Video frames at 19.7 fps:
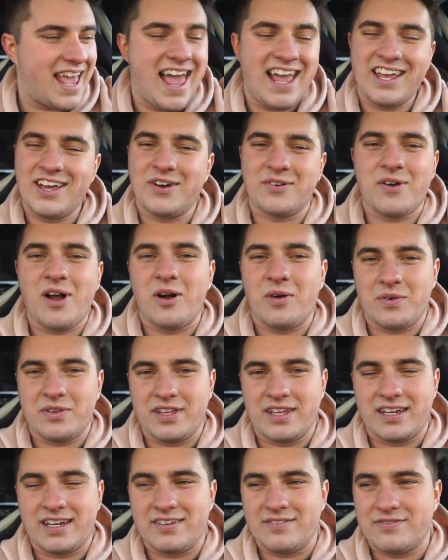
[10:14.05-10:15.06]
can't go wrong
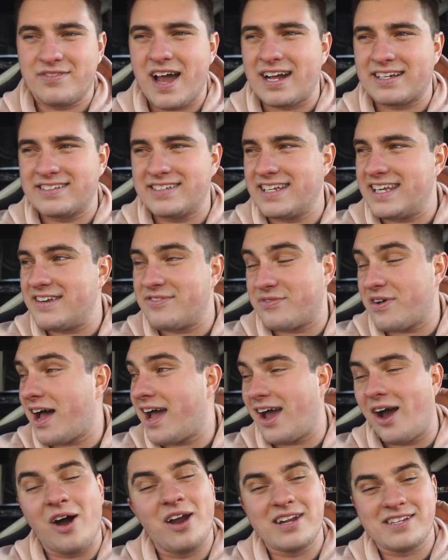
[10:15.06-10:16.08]
with it. In fact,
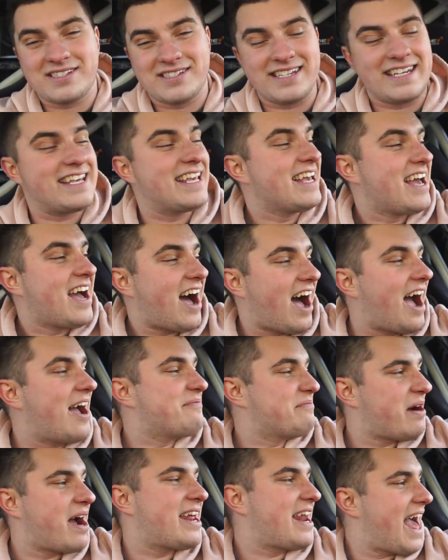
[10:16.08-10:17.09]
I
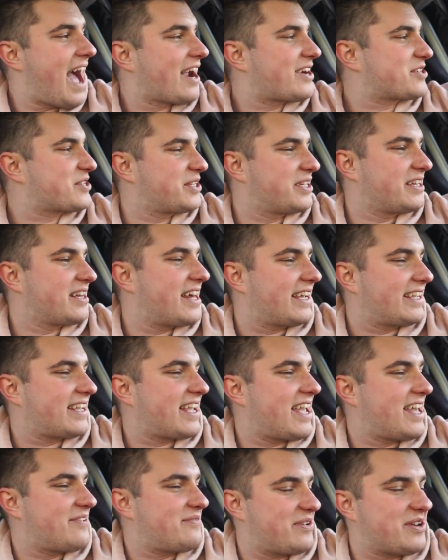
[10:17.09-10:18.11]
might actually like
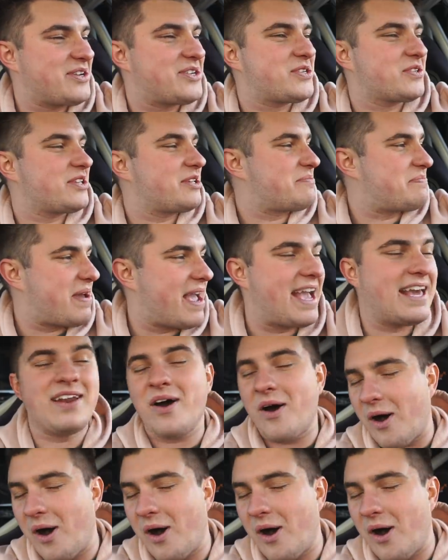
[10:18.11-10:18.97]
eventually paint